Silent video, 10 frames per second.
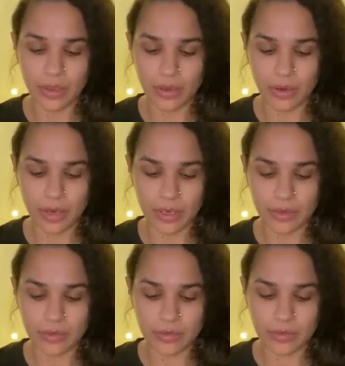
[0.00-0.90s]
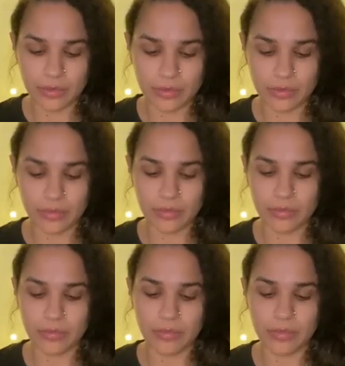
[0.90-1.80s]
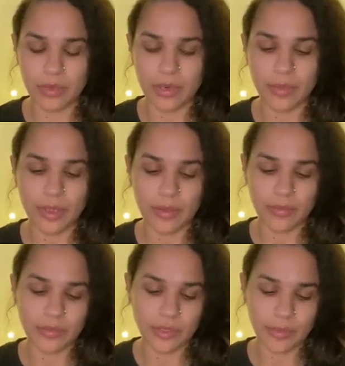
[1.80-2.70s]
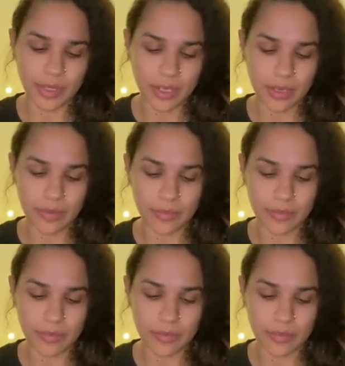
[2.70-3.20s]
right, here we go, Gemini.